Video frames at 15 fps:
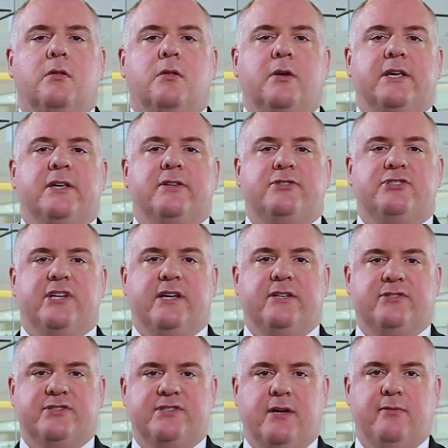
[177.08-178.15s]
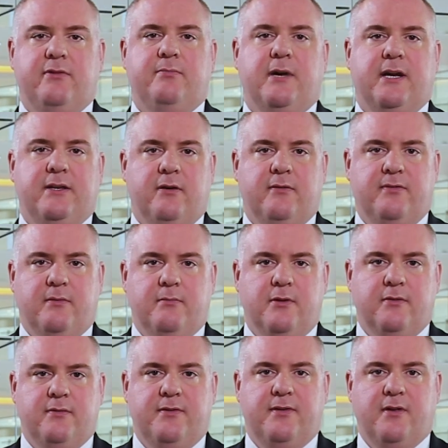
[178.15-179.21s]
Looking at the changes that we've made over the
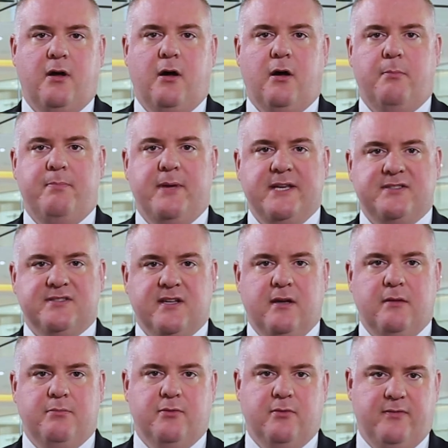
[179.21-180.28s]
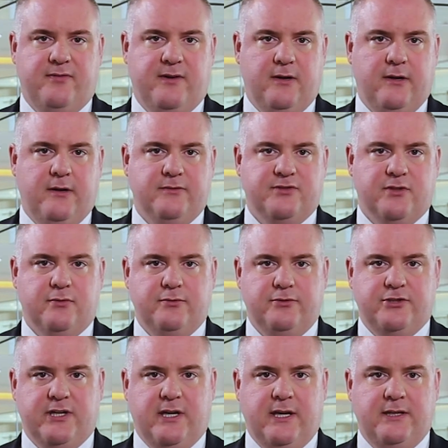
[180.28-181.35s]
month, our baseline portfolios are
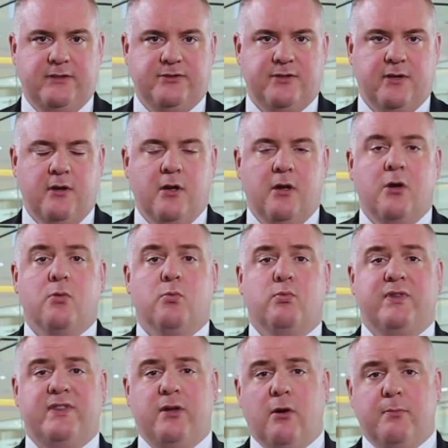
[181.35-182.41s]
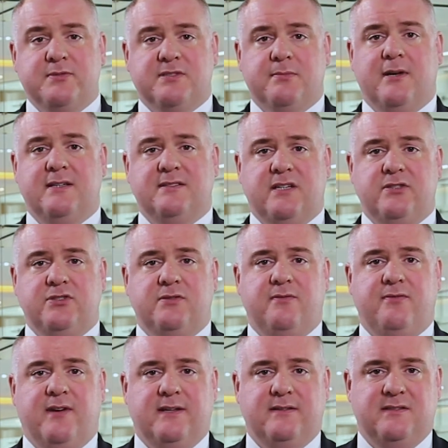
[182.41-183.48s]
unchanged, with the optimization
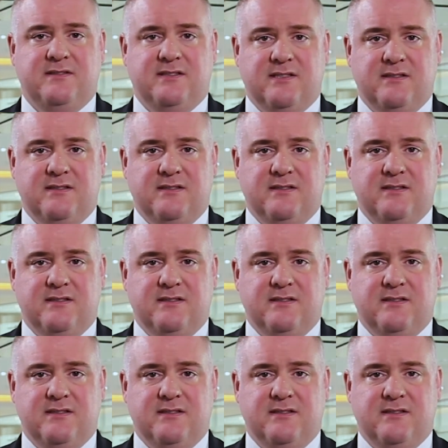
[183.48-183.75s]
factors